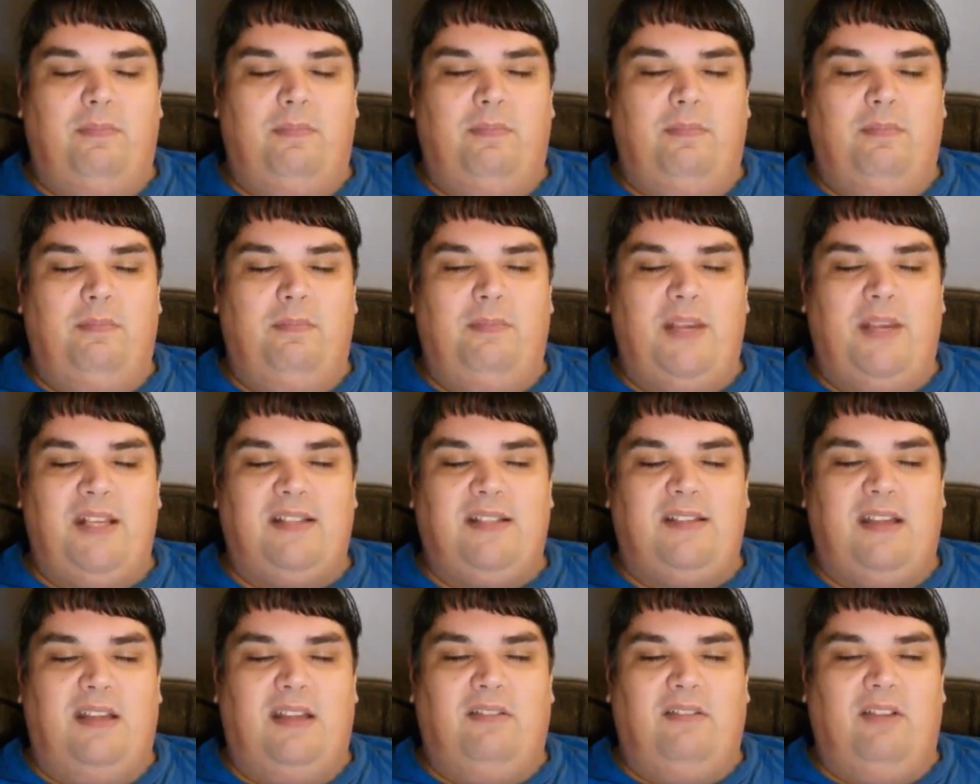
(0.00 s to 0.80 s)

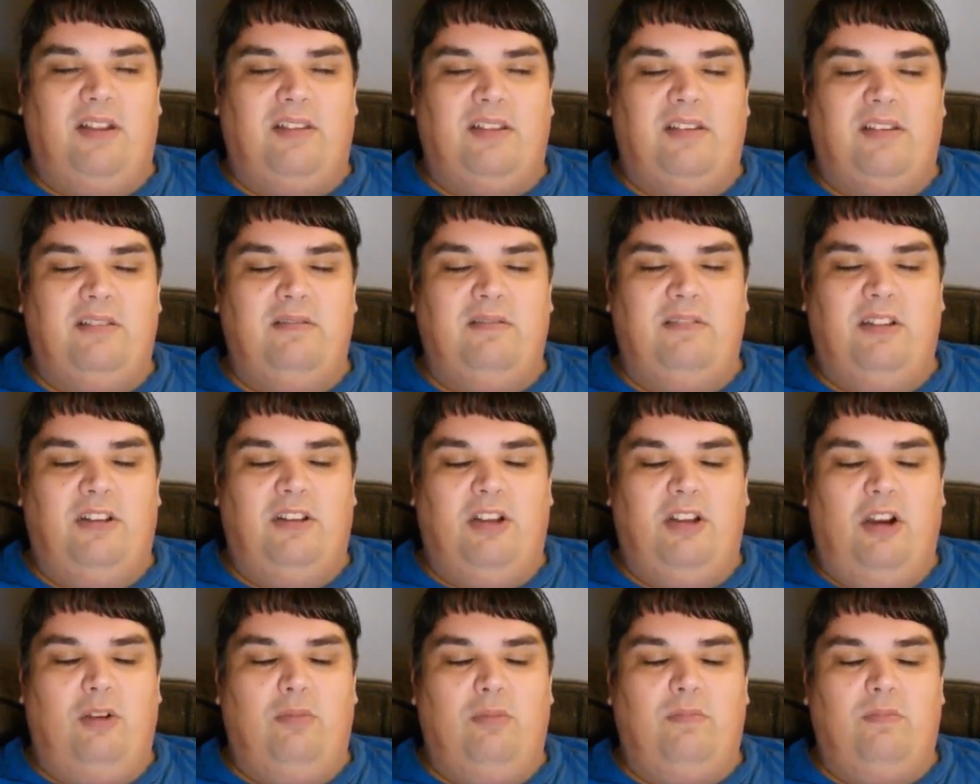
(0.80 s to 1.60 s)
based on like you
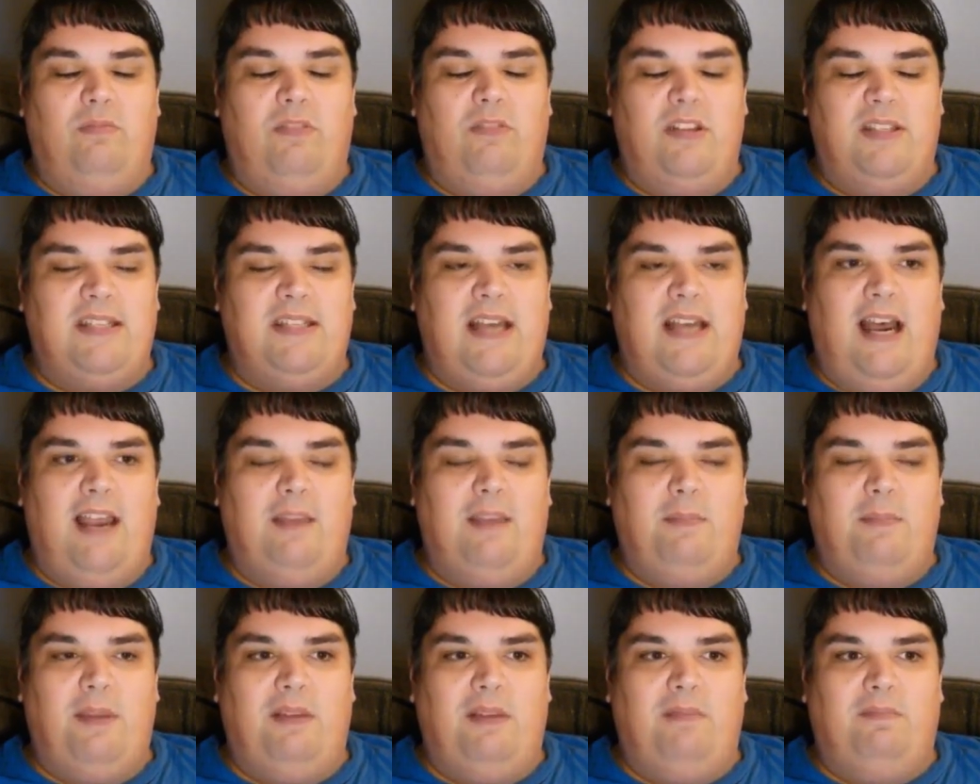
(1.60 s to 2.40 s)
know the
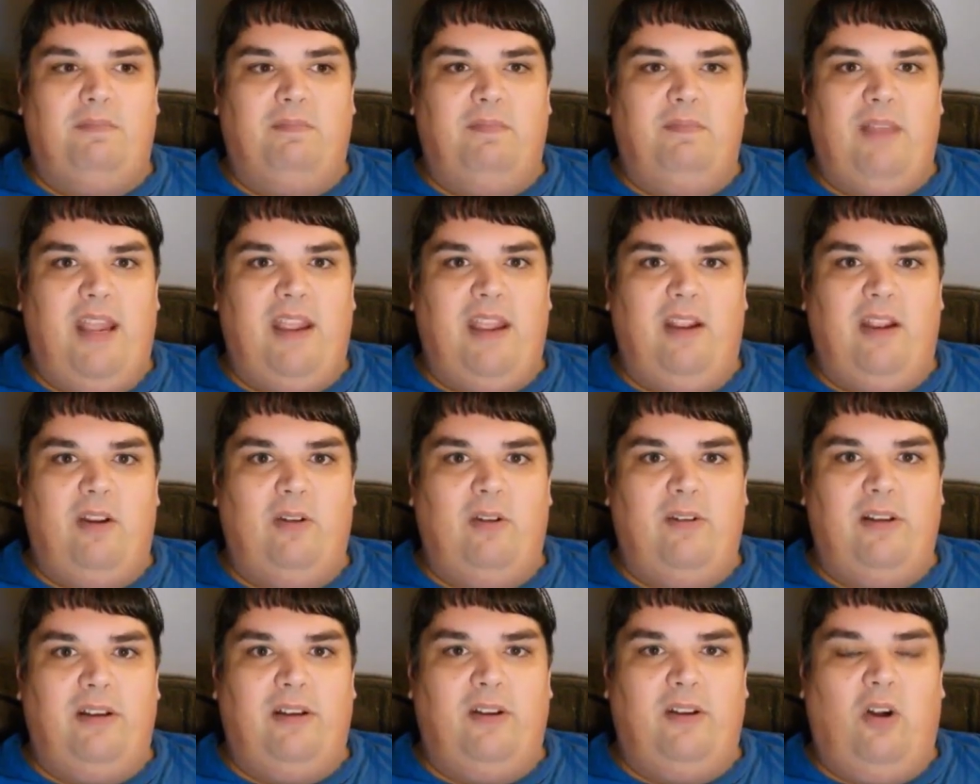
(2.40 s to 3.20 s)
time it
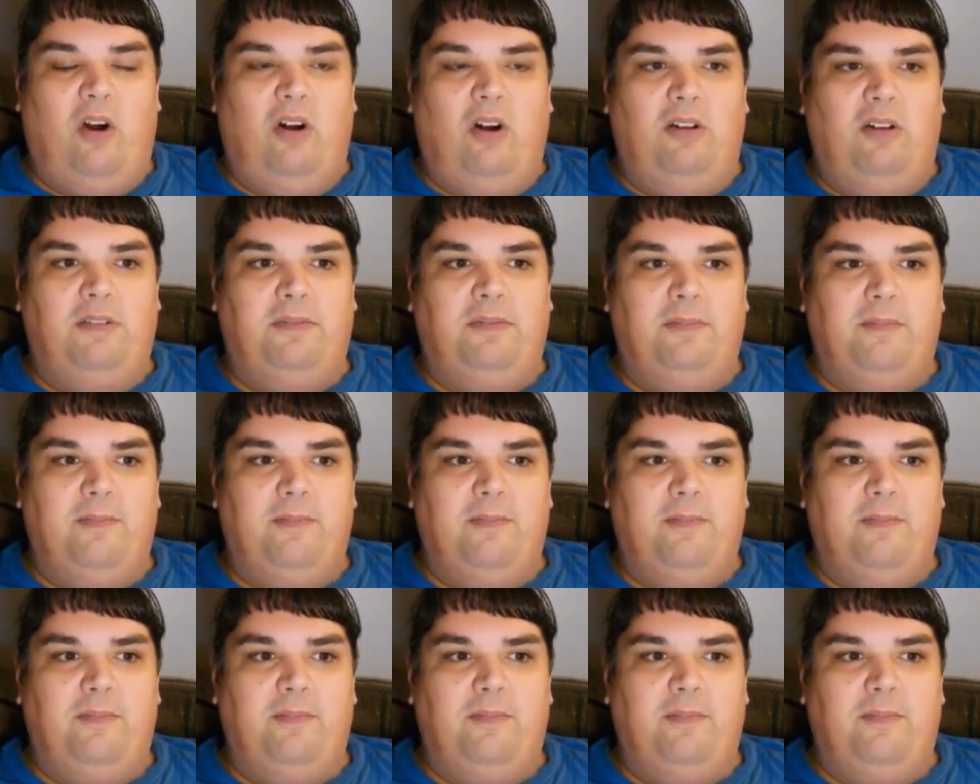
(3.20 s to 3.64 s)
aired and all.